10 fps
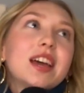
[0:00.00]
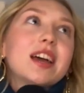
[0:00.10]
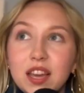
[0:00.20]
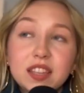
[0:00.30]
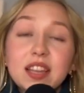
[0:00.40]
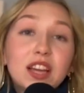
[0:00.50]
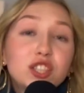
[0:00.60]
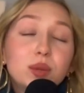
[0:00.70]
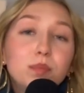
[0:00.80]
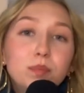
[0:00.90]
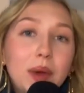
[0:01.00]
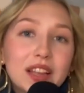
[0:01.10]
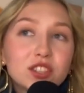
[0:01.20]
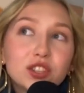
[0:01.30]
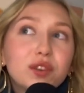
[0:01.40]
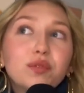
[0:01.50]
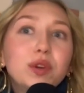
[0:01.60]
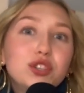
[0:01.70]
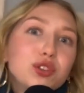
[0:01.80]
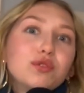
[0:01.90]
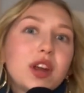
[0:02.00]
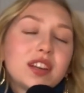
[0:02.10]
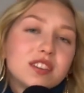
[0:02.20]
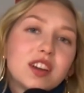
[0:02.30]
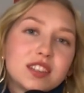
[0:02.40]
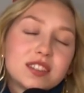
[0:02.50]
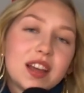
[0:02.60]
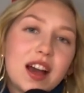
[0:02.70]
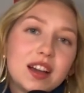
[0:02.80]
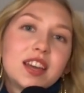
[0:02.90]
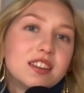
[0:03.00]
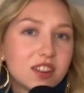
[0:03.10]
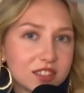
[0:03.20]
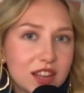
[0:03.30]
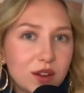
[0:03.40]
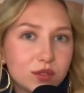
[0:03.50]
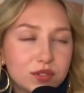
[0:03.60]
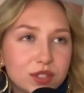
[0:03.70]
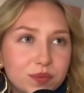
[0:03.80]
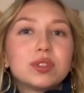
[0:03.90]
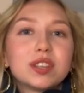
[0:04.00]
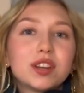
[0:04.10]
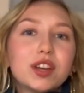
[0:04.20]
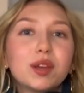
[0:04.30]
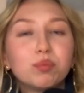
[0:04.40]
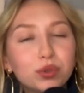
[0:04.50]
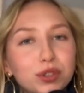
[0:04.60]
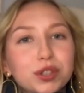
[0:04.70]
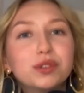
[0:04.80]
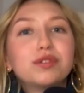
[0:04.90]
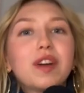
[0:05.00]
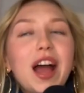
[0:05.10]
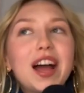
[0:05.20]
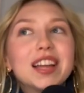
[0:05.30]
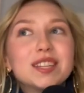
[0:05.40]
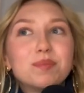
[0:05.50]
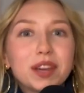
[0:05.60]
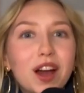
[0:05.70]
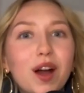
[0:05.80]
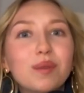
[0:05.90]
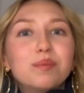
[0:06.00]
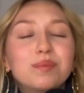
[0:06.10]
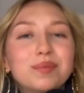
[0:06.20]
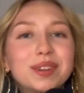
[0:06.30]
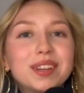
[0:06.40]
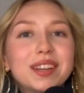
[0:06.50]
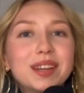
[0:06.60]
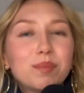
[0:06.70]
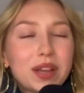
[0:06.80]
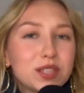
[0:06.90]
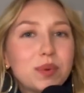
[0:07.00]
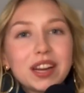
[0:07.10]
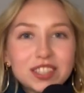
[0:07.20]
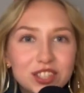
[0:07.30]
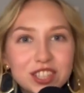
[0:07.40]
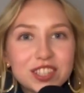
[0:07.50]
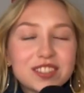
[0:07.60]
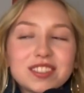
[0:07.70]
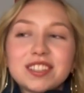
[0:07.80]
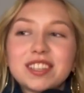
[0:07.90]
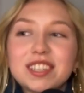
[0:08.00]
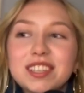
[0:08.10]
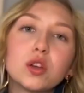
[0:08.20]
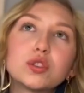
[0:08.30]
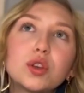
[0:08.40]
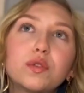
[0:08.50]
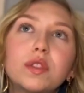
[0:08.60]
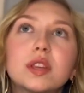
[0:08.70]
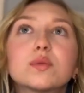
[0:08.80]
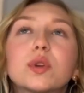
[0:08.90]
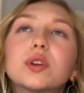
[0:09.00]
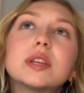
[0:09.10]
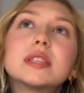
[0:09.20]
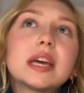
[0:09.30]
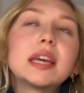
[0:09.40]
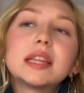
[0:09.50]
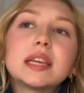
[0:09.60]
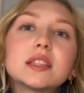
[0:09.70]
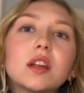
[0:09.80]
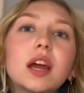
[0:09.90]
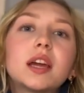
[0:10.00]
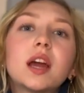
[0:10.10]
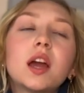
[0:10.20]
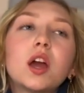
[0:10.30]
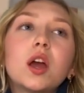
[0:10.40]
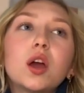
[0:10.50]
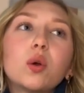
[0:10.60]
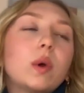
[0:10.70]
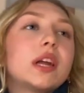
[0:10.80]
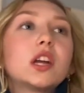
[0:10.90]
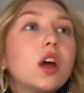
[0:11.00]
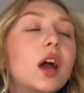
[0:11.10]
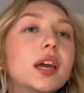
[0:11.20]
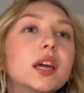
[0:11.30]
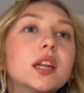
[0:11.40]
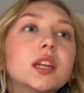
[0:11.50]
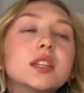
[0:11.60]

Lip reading: It's actually better if we do recognize that in ourselves to improve and become better practitioners. So for this one, you can say things like, when a client